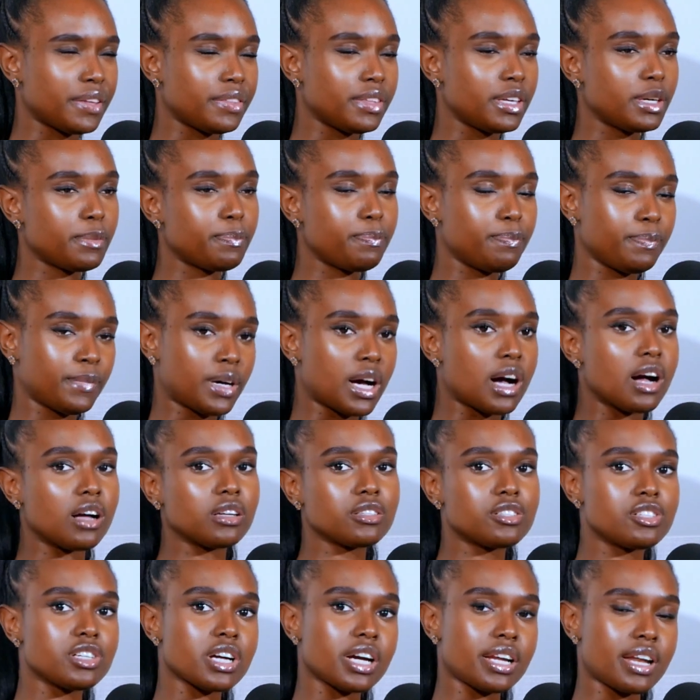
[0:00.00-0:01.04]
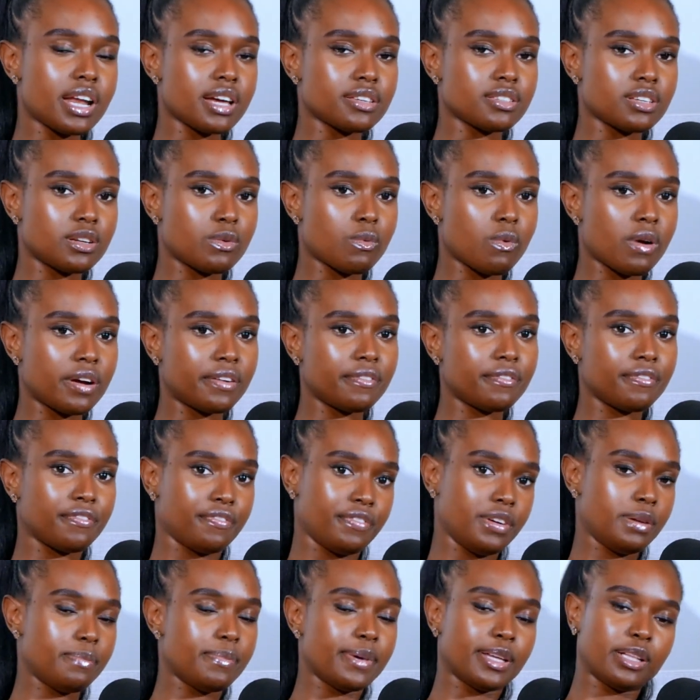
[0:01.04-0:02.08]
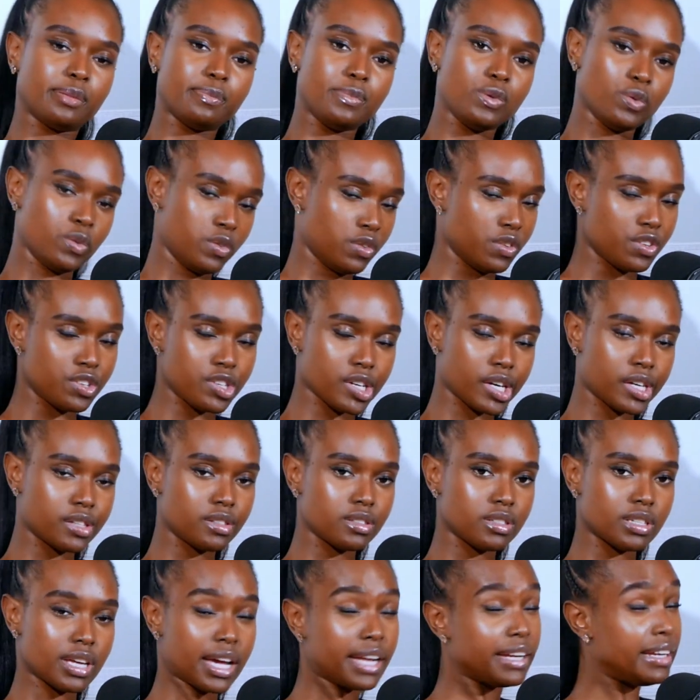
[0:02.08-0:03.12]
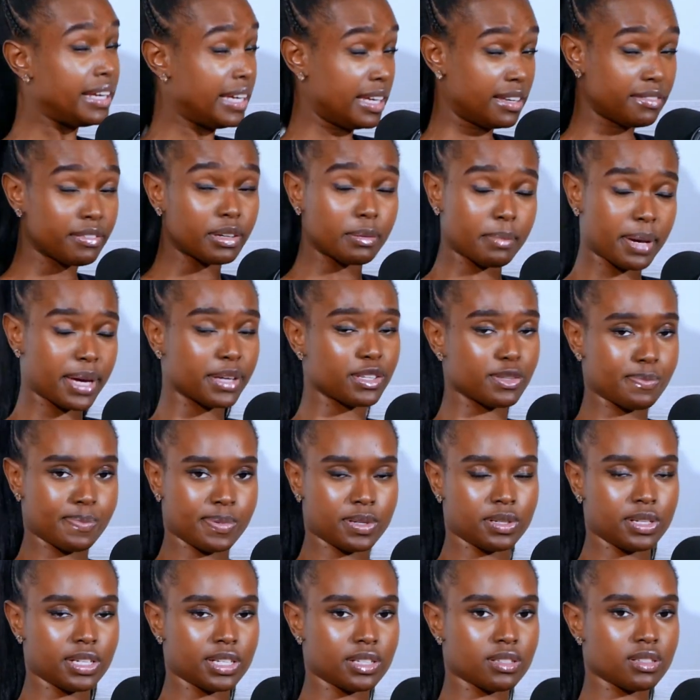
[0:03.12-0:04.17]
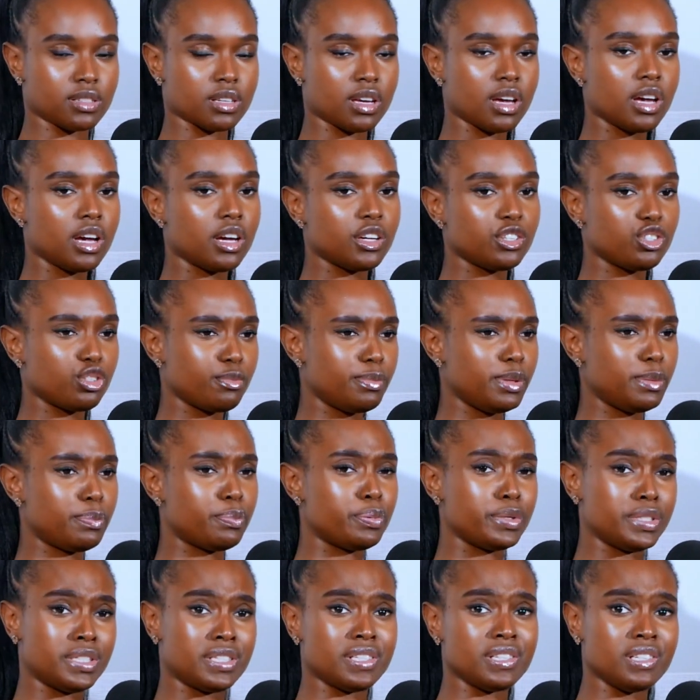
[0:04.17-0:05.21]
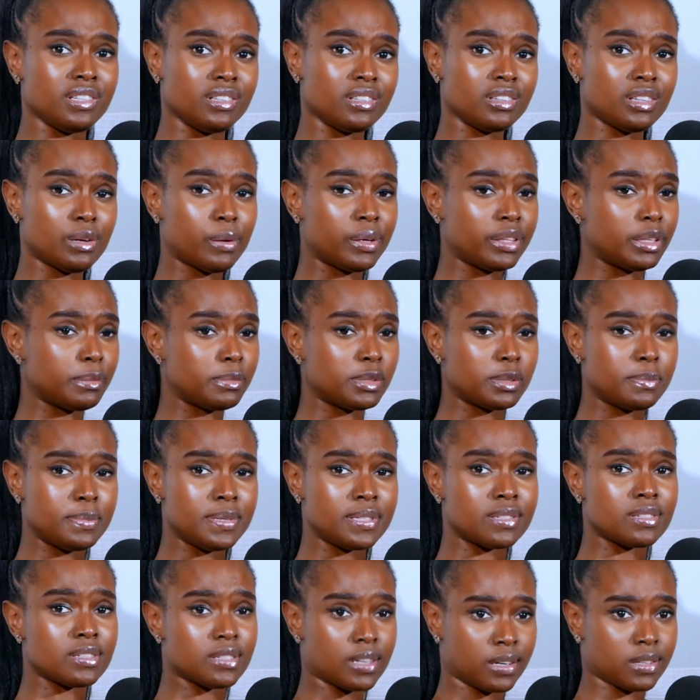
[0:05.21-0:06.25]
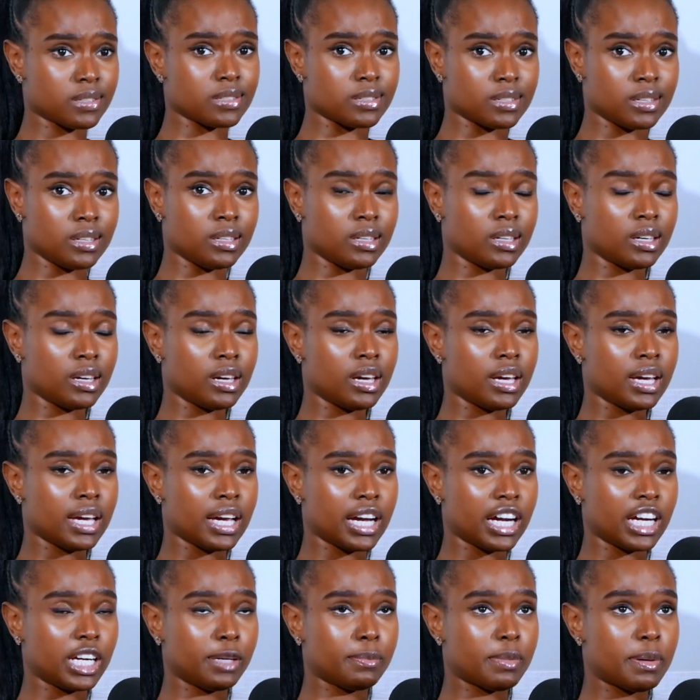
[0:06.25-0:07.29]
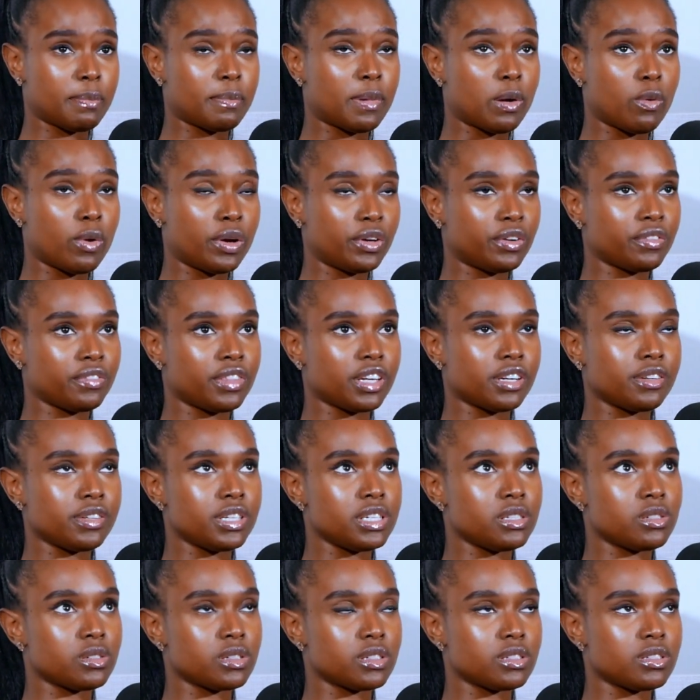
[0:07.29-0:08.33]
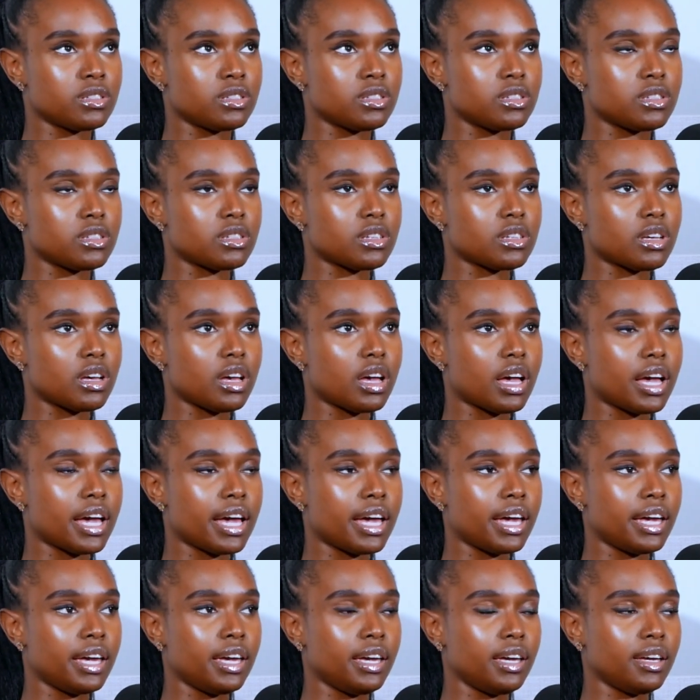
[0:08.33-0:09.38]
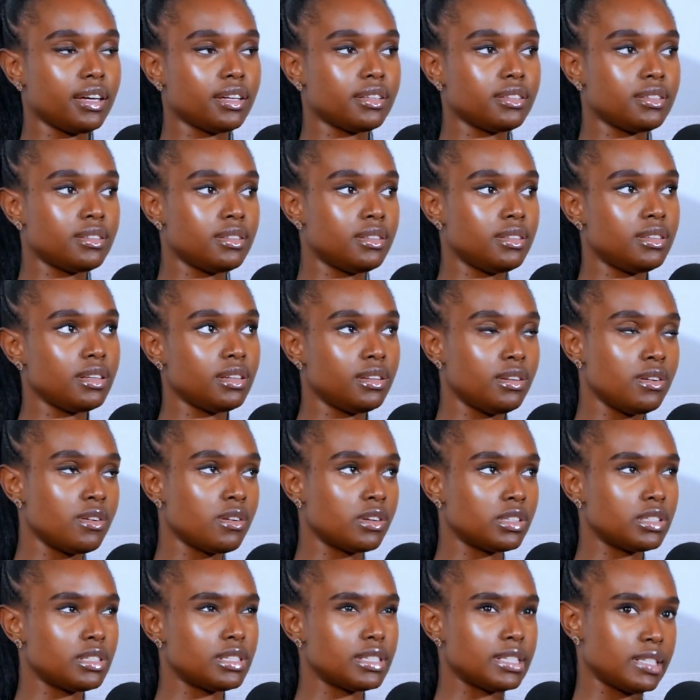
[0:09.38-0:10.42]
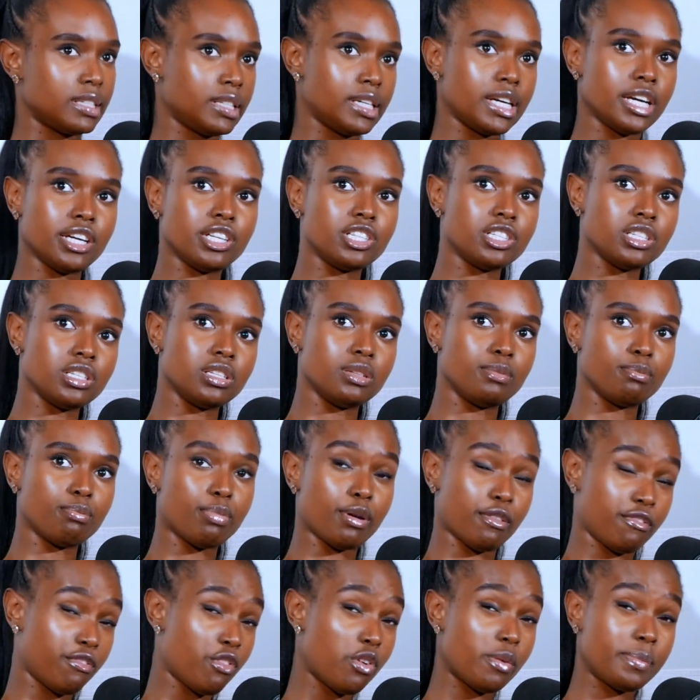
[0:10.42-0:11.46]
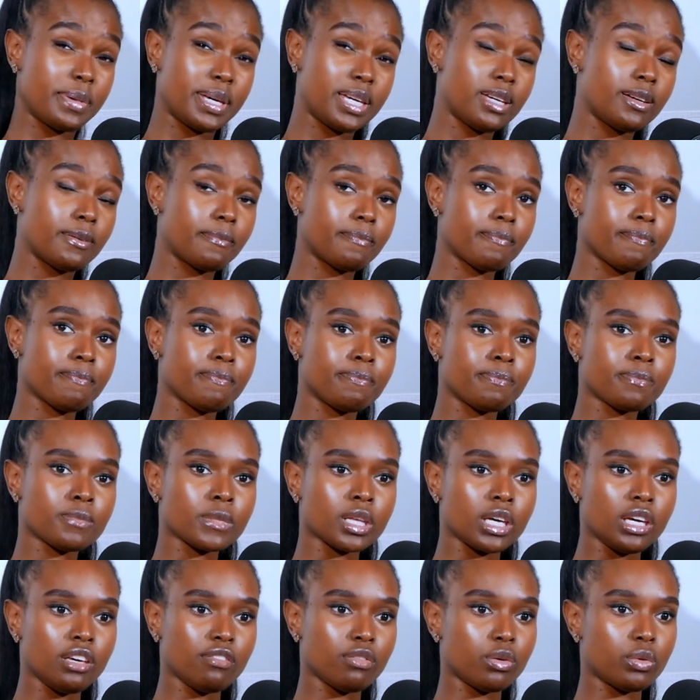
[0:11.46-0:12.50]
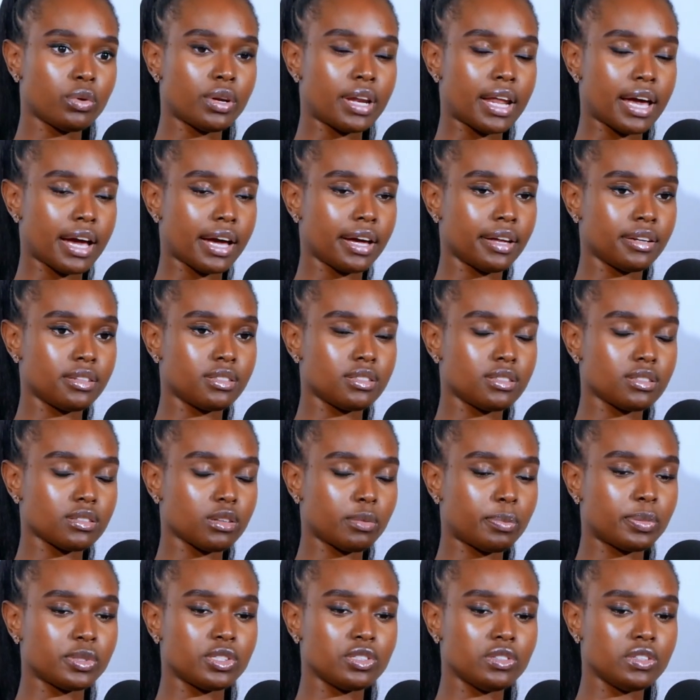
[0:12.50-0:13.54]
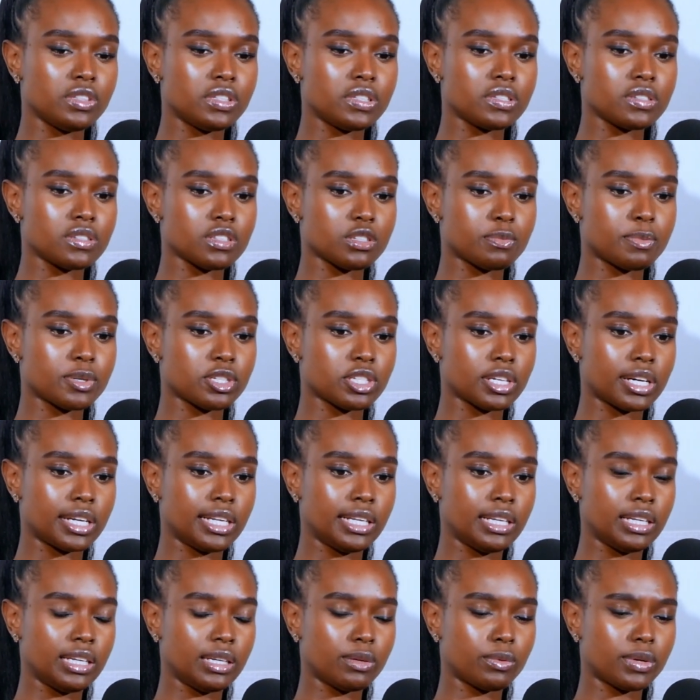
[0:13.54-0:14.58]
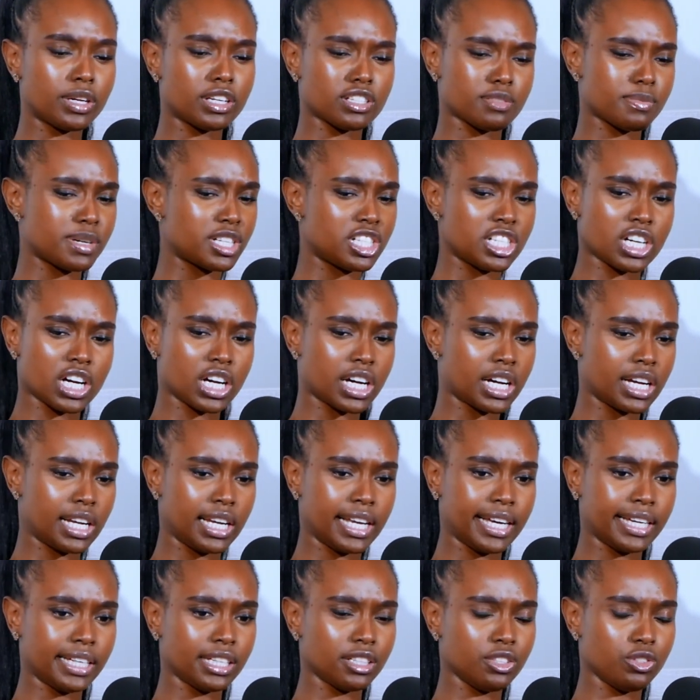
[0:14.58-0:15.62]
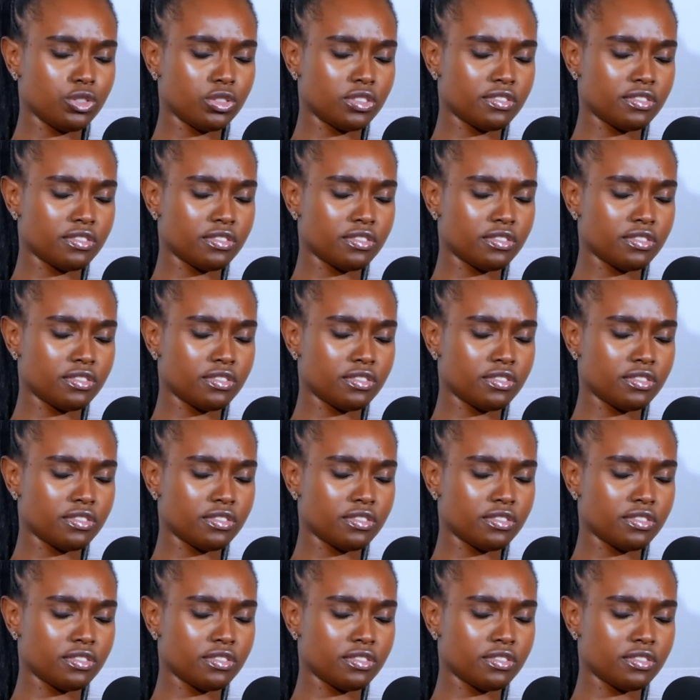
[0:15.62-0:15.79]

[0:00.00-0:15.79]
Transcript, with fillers: I think culture doesn't want female musicians and even my experience to be pretty. They want them to be sexy. I remember one of the reasons I did not engage in performing even when I had opportunities, especially when I was much younger, like in